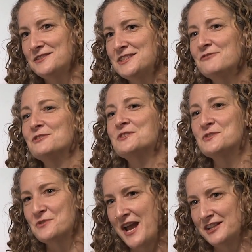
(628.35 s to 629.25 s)
different
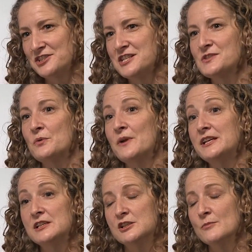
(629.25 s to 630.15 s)
strategies
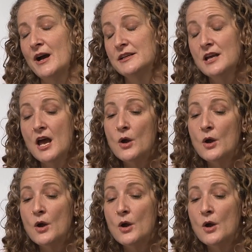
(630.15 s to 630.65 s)
already in your mind.